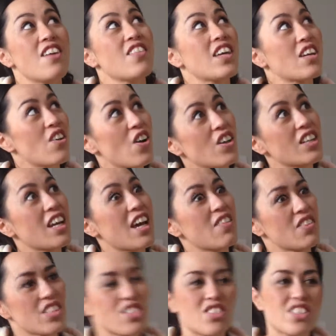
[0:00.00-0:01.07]
that God gave
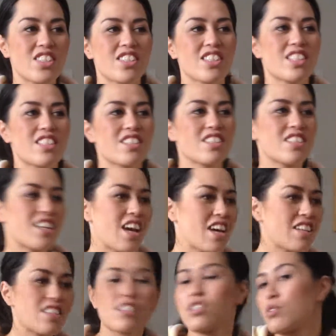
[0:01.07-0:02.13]
us Jesus today,
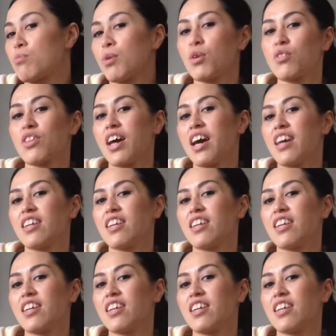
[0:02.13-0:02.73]
and it's his birthday,